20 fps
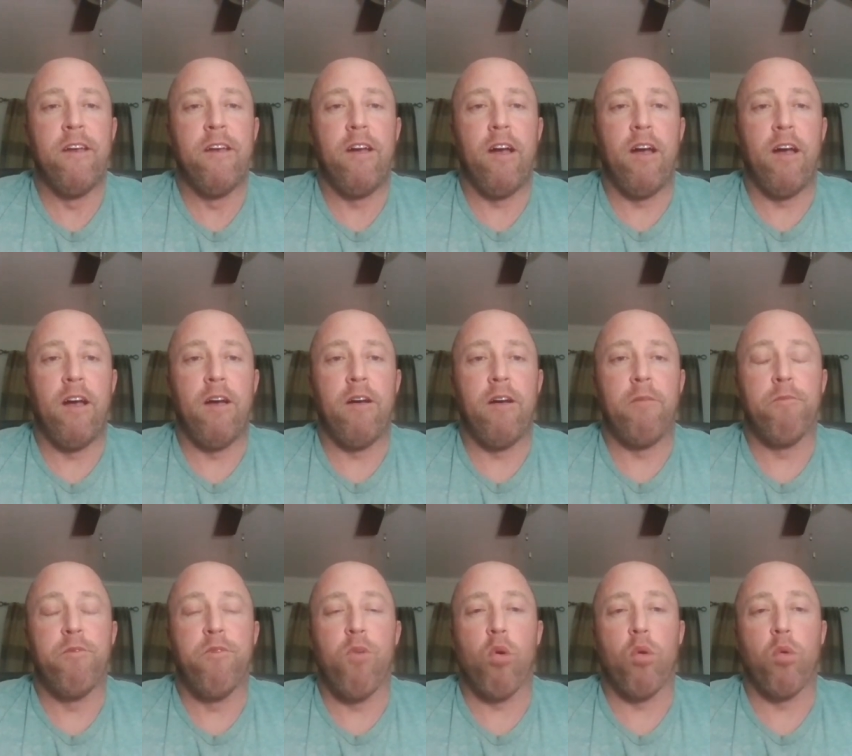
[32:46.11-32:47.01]
um,
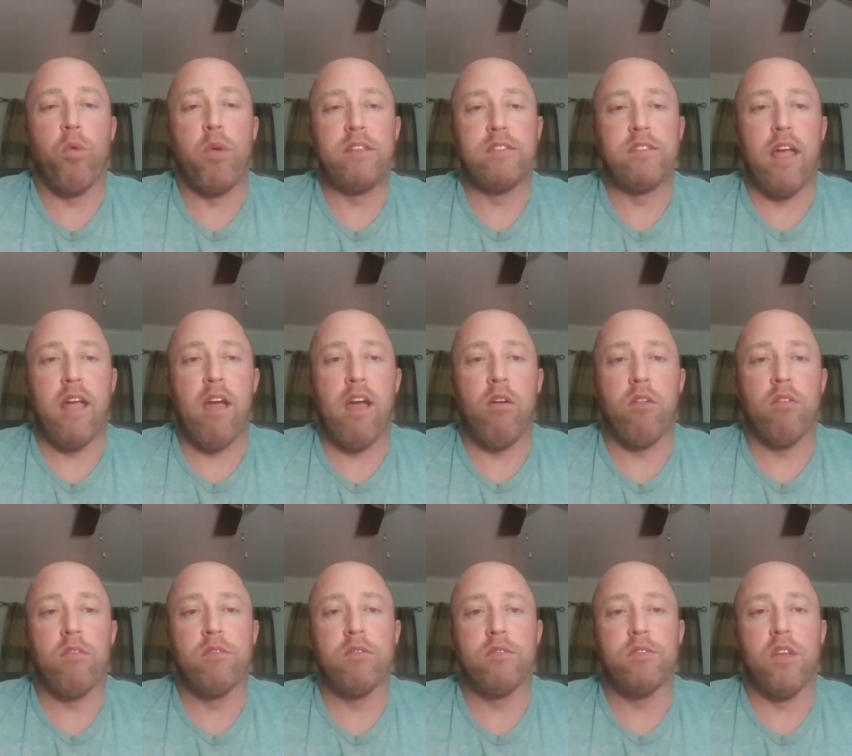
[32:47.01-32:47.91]
four weeks
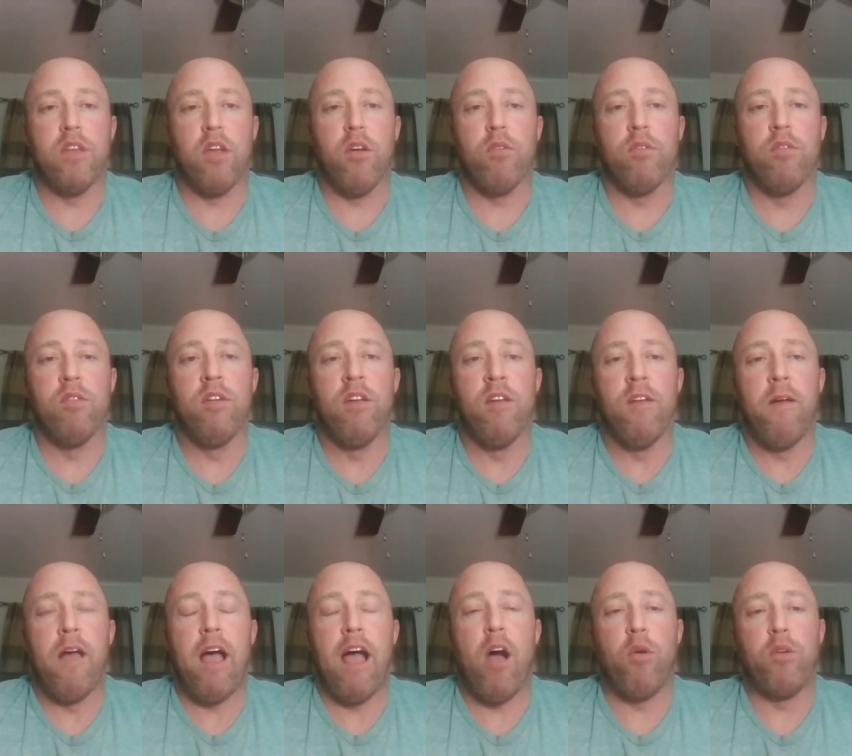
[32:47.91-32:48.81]
out so
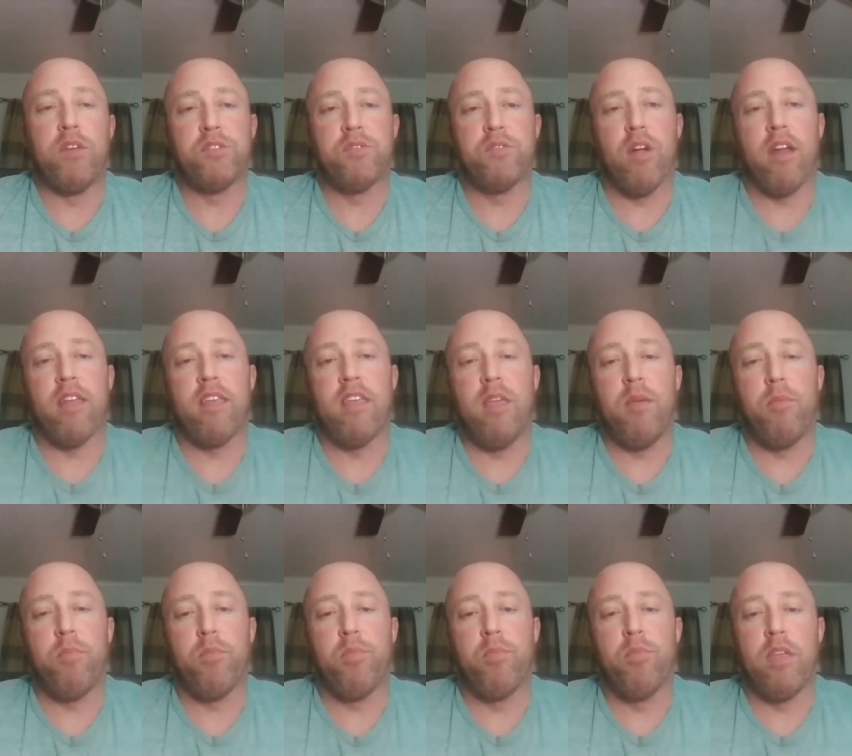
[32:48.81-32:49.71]
i always try to
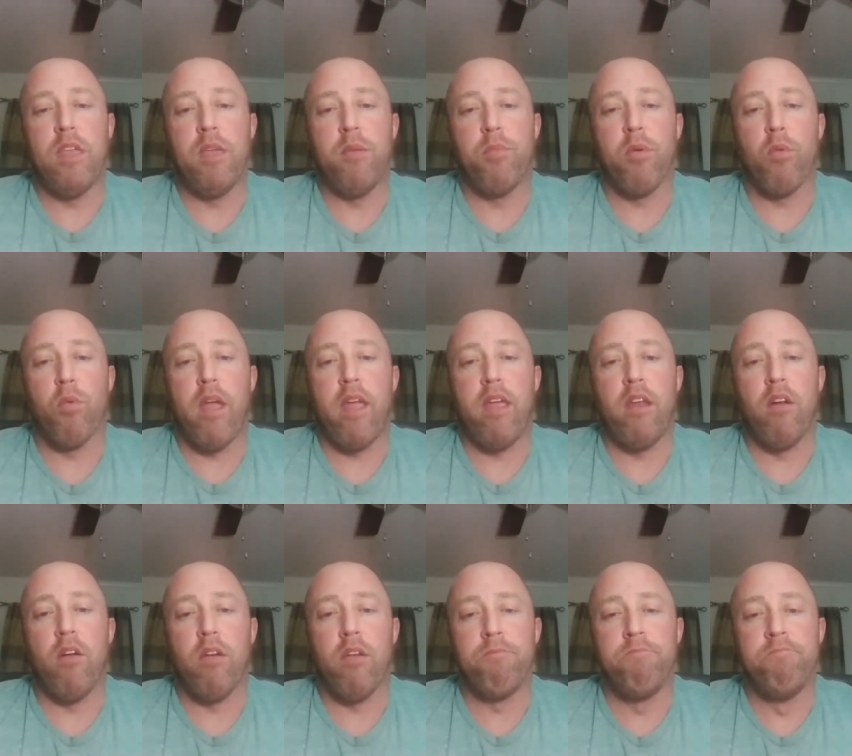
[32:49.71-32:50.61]
keep keep a rein
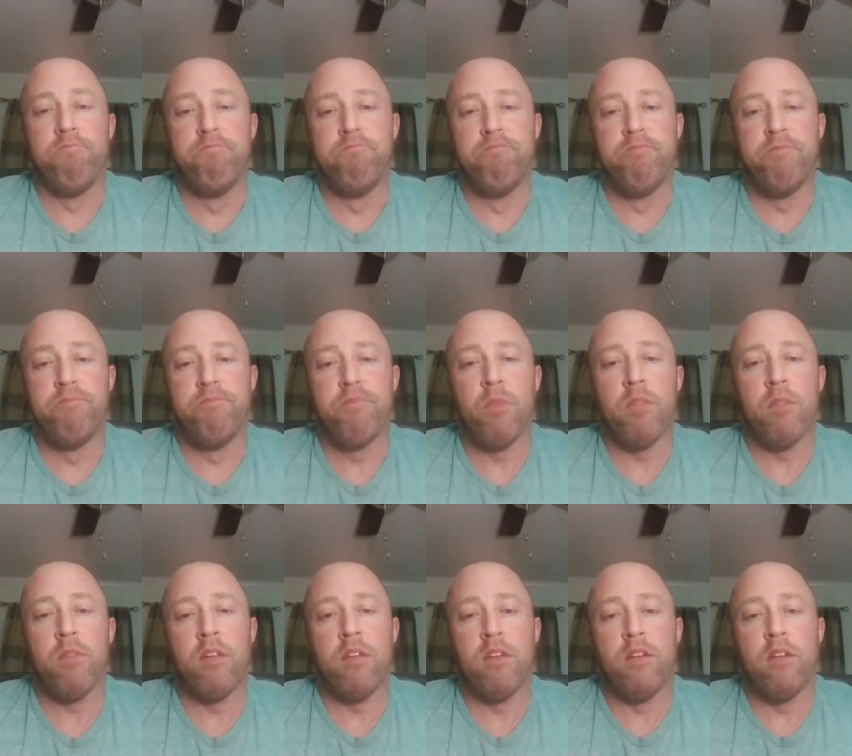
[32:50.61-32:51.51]
on them
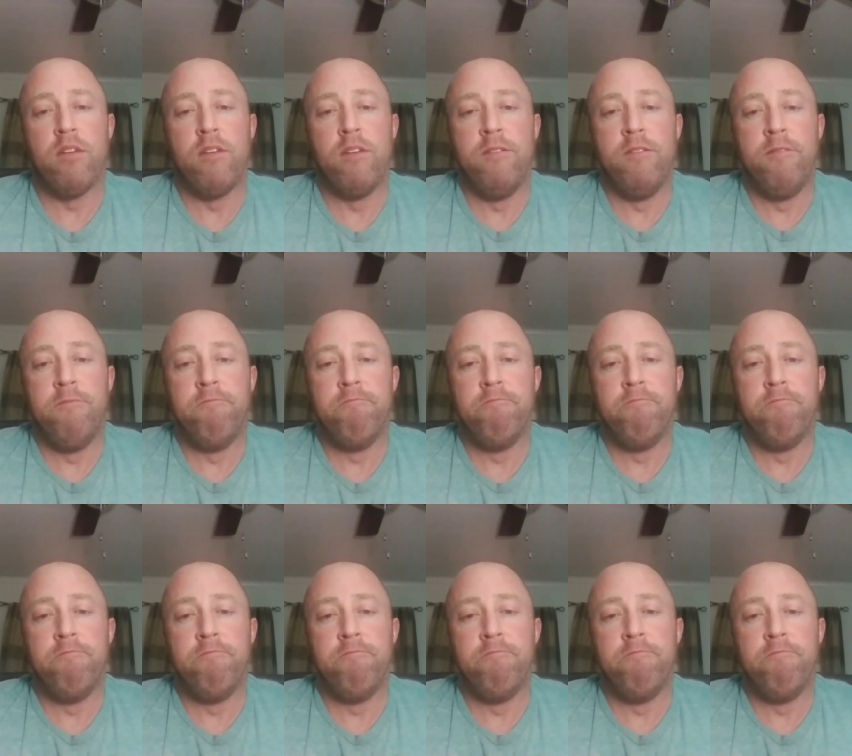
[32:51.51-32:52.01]
mm-hmm.